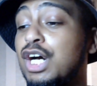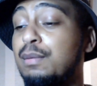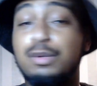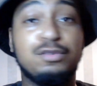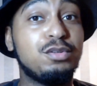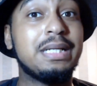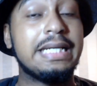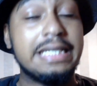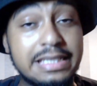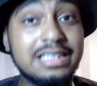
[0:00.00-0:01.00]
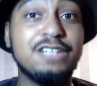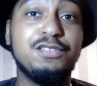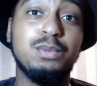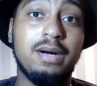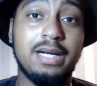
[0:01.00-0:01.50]
but from the heat, if
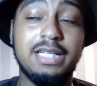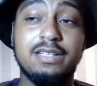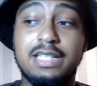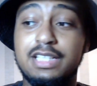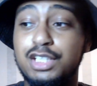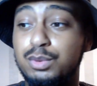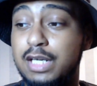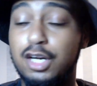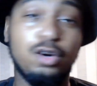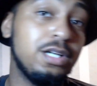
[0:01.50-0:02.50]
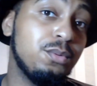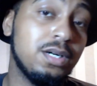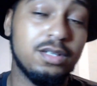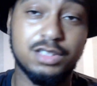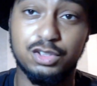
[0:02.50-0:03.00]
you are here in the UK or anywhere
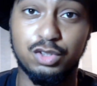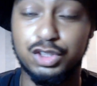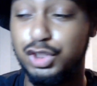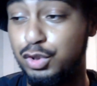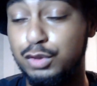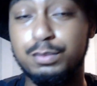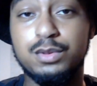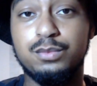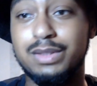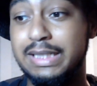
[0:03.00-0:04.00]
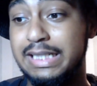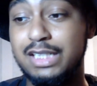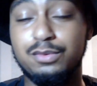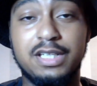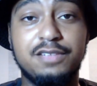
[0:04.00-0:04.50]
else across Europe, with the
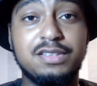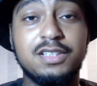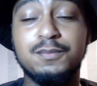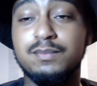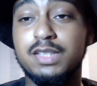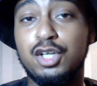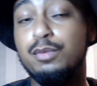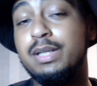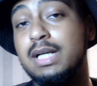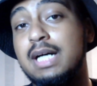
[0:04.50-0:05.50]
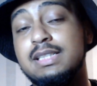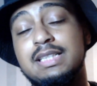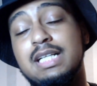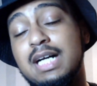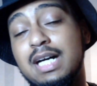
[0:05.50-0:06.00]
heat waves coming as
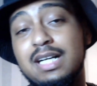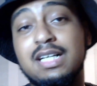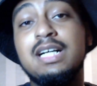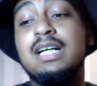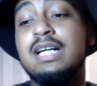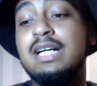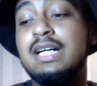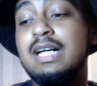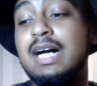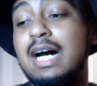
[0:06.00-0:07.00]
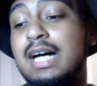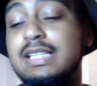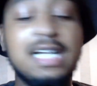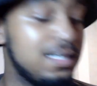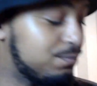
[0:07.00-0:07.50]
they are. And
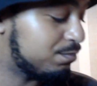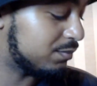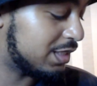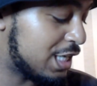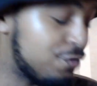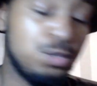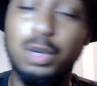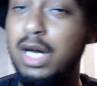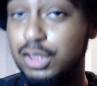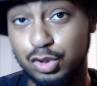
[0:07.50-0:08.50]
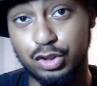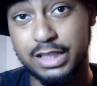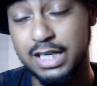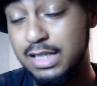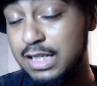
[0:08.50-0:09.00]
yeah, if you aren't
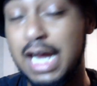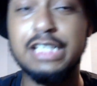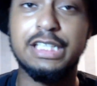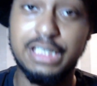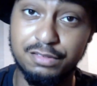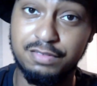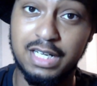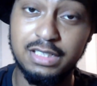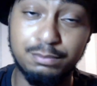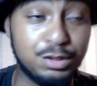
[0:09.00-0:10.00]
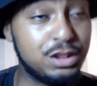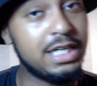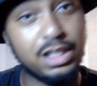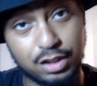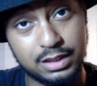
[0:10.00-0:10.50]
okay and you need a fan, but you
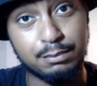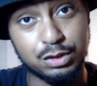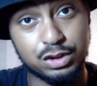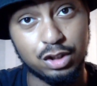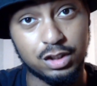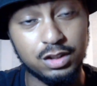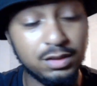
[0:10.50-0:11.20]
ain't got that much dollar,